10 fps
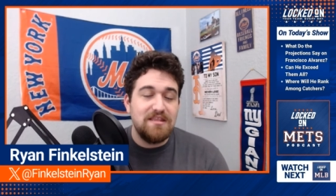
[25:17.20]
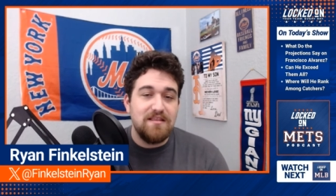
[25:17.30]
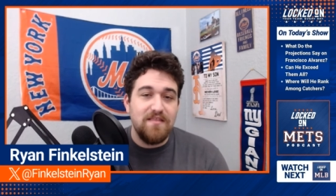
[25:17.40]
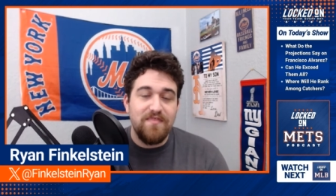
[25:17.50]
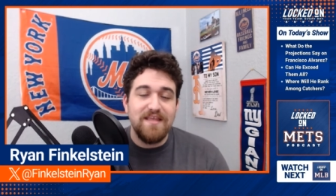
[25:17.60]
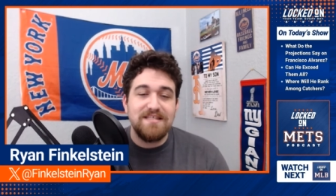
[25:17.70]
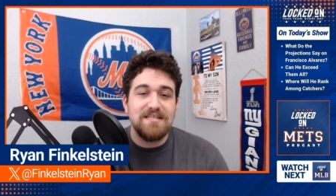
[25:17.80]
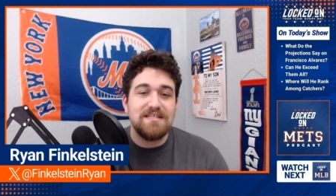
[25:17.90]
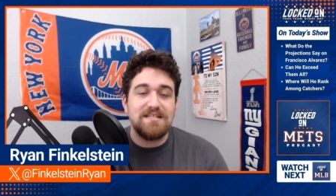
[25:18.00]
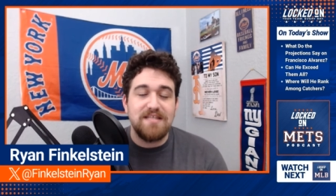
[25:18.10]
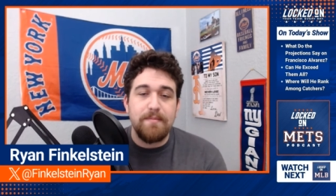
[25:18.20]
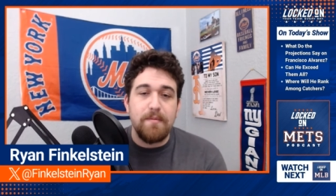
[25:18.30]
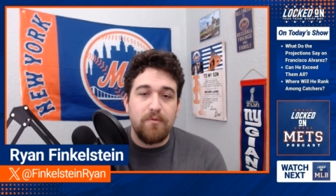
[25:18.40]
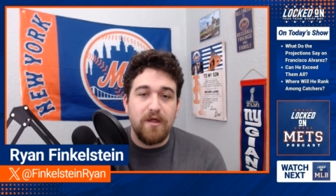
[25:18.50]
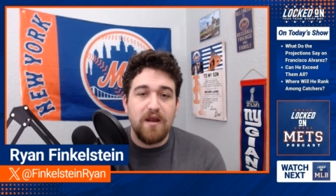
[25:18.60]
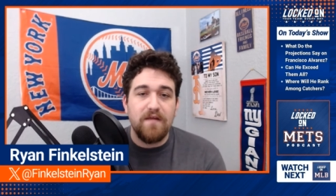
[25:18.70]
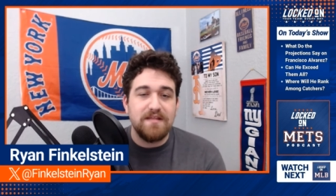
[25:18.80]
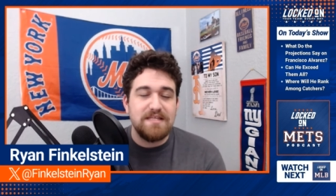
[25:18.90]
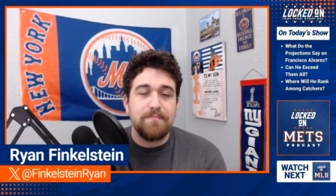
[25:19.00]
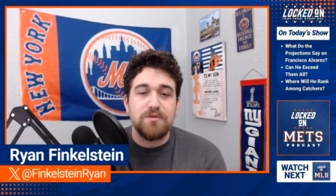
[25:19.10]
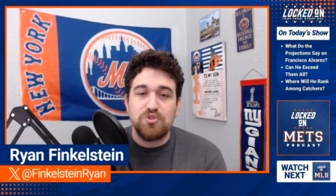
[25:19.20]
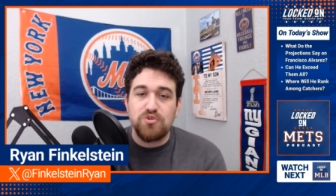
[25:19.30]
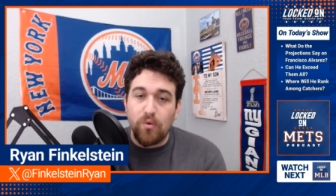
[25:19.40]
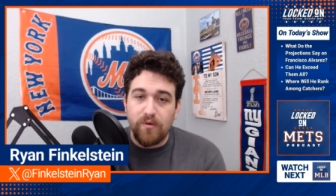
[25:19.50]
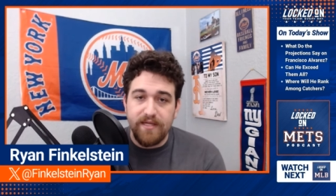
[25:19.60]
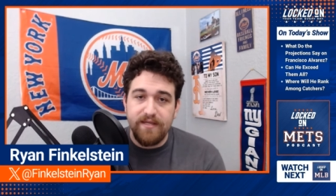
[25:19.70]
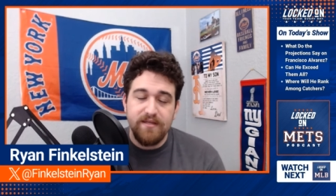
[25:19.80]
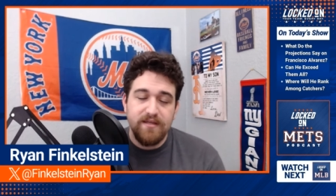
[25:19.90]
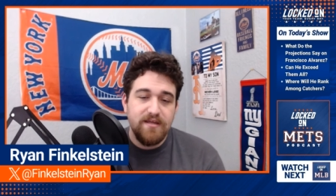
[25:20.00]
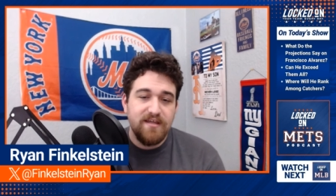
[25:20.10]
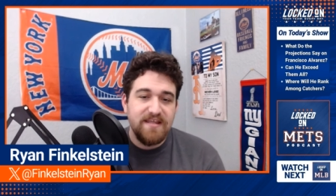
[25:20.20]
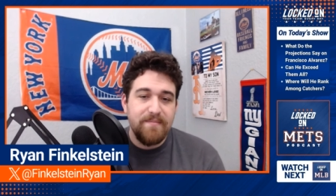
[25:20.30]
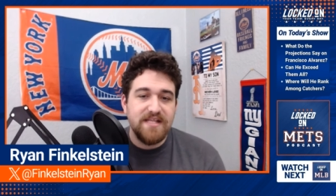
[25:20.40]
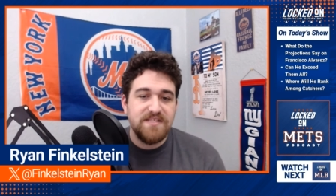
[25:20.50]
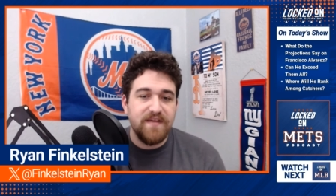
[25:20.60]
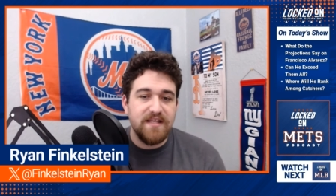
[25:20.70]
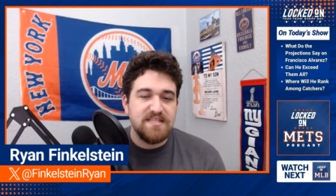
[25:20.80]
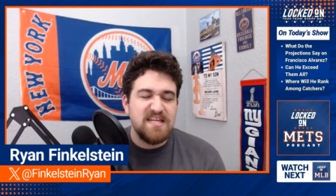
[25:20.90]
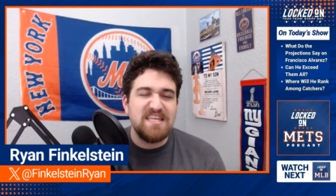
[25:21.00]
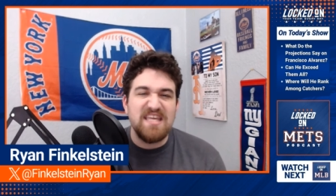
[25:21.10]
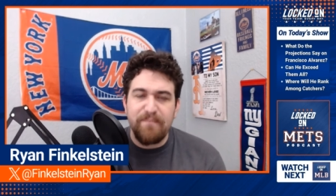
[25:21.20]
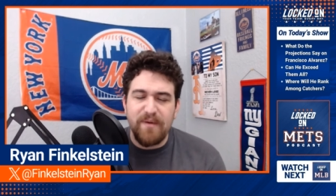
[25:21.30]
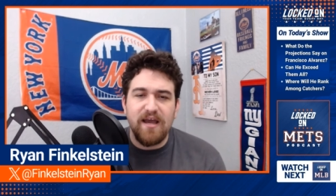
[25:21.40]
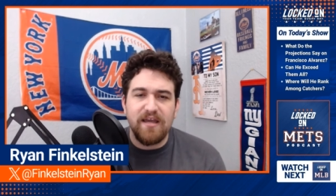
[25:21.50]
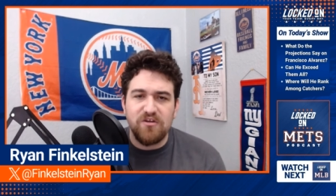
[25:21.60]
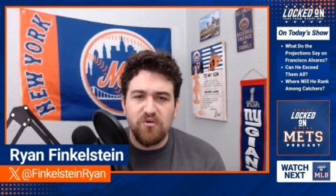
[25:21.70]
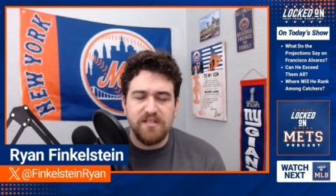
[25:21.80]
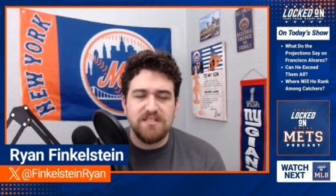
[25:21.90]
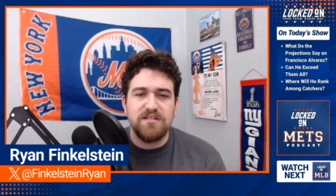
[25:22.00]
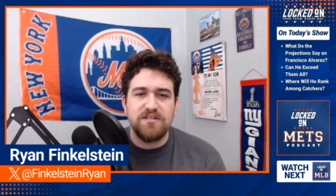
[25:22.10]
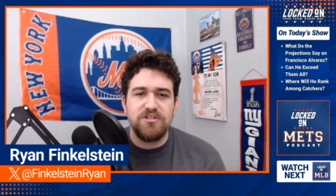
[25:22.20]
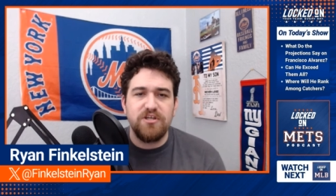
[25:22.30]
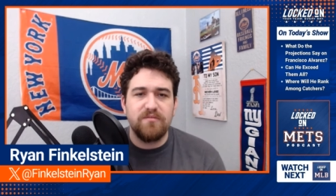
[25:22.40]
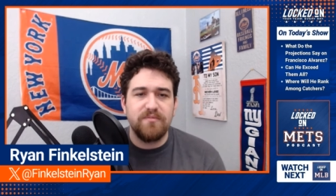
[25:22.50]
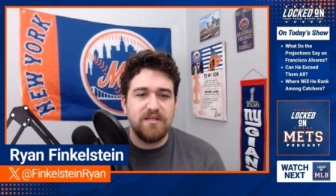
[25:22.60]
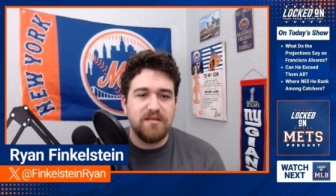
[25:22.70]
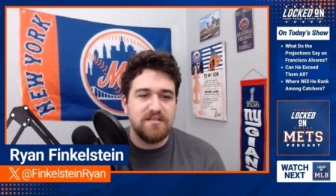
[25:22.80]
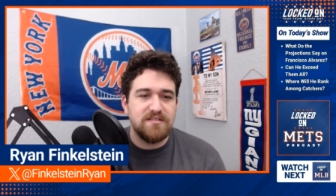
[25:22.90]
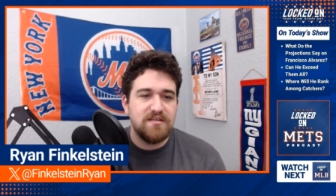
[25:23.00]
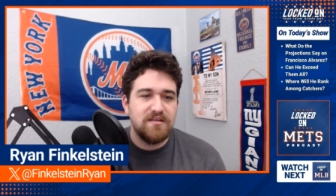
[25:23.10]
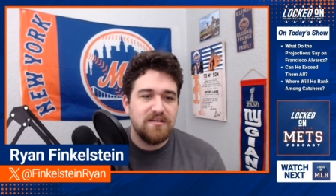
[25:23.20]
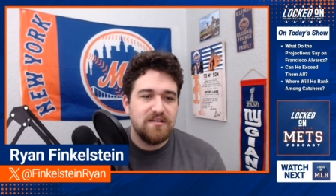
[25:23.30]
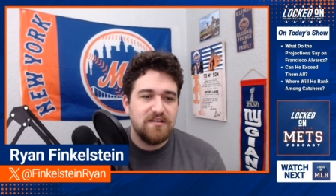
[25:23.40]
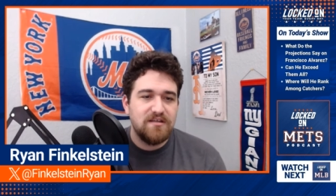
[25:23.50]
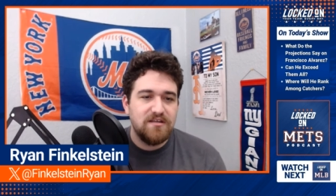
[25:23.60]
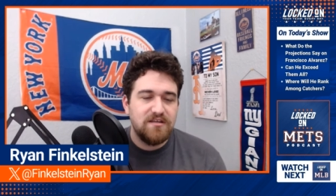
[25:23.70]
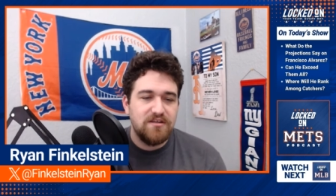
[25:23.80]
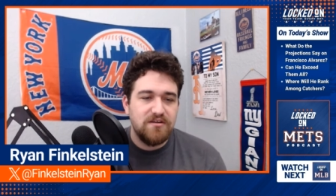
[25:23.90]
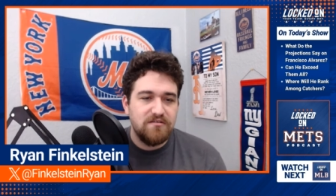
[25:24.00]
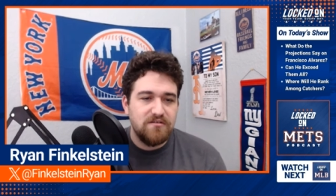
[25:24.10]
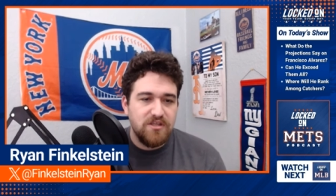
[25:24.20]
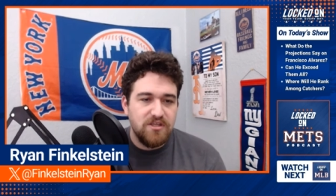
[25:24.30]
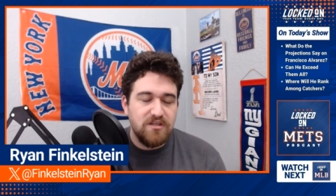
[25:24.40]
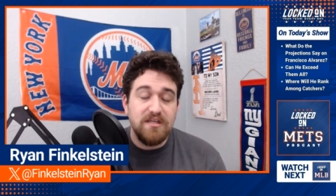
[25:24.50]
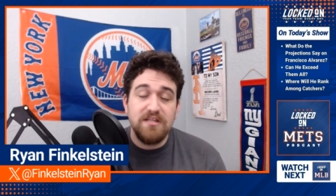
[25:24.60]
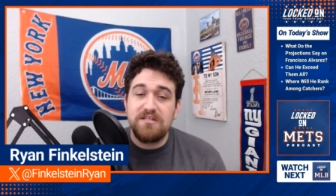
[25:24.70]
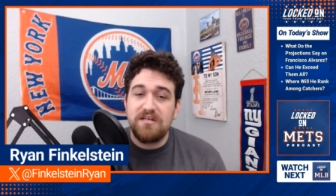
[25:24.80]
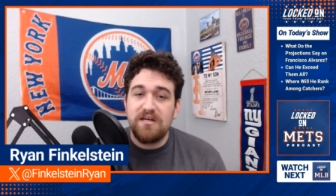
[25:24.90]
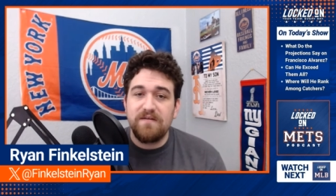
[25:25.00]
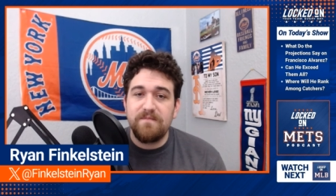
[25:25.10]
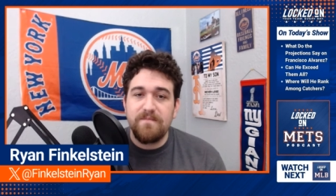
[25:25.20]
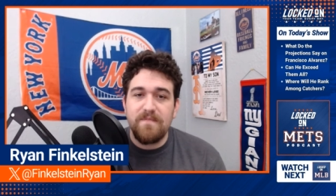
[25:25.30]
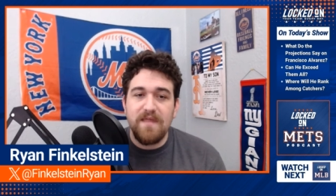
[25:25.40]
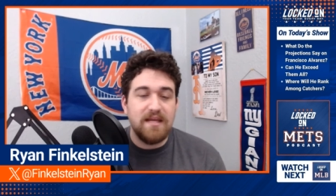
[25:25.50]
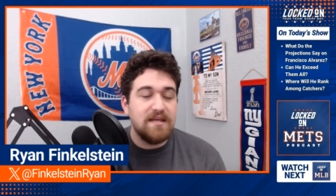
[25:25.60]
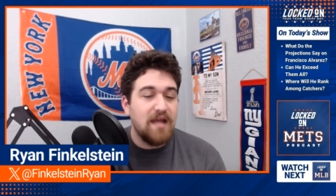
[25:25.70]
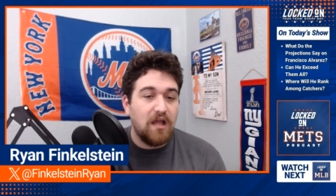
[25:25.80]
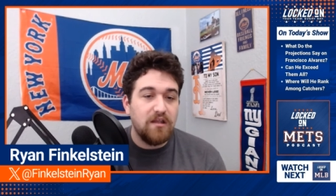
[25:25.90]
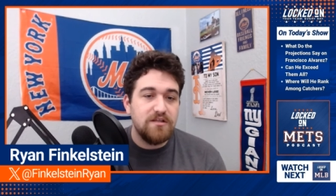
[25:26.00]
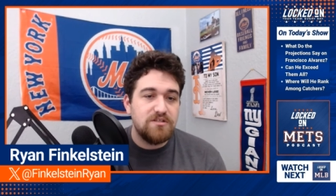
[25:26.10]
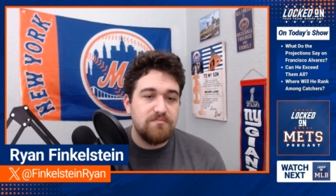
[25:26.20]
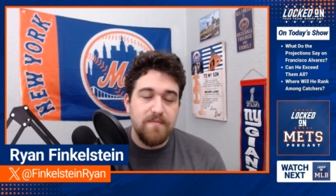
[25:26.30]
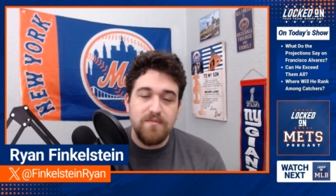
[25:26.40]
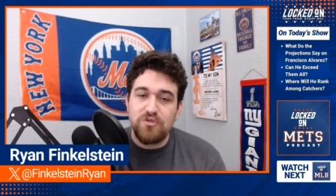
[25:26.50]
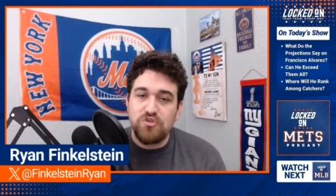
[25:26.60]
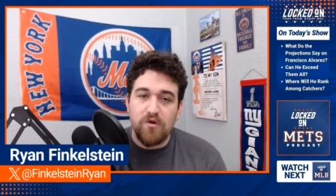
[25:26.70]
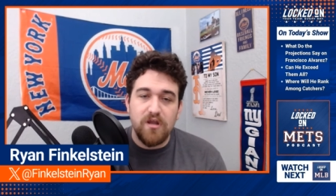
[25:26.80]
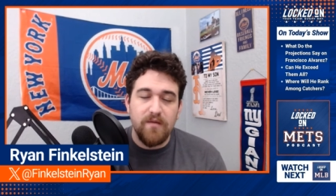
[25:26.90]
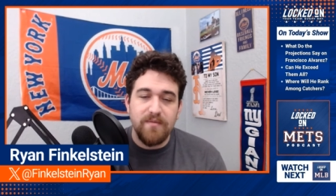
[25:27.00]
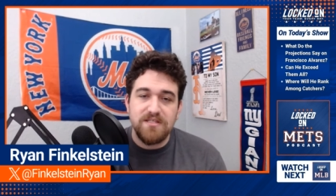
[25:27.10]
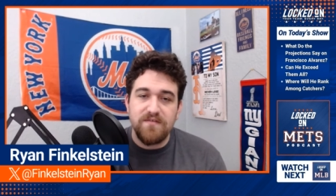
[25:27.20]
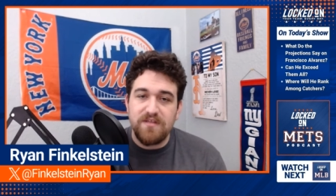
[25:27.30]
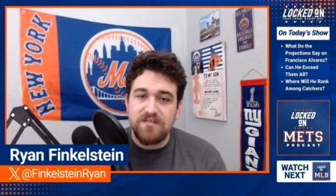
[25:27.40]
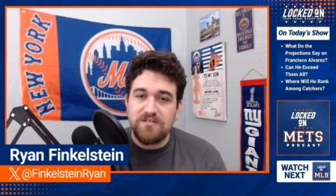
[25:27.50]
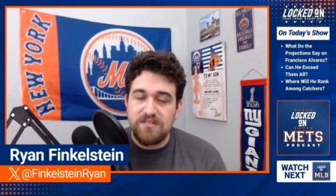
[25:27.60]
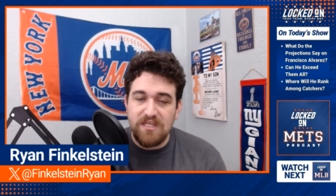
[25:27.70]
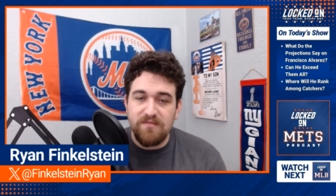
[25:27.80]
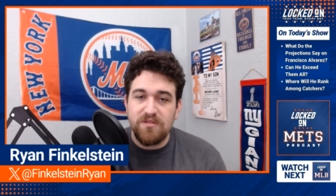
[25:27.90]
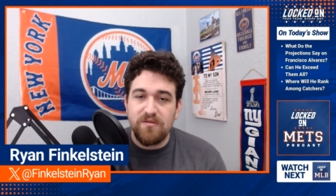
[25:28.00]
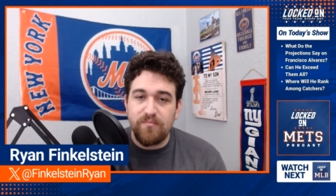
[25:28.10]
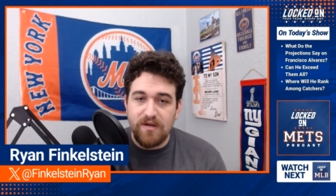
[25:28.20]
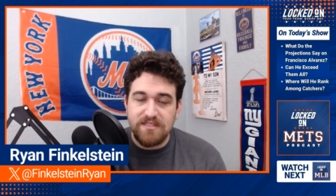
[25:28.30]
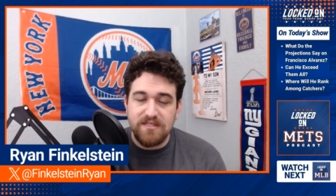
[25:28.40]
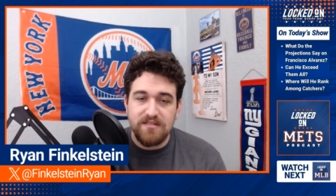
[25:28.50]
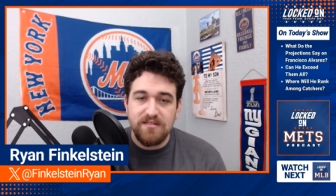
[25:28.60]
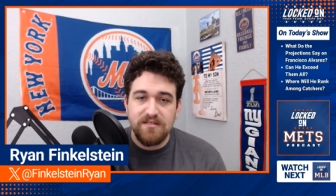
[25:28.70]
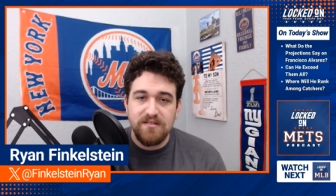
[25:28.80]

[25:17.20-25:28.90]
this is the type of player and the type of story that Mets fans need to get behind going into this year, because you need to acknowledge maybe the shortcomings of this team in the present,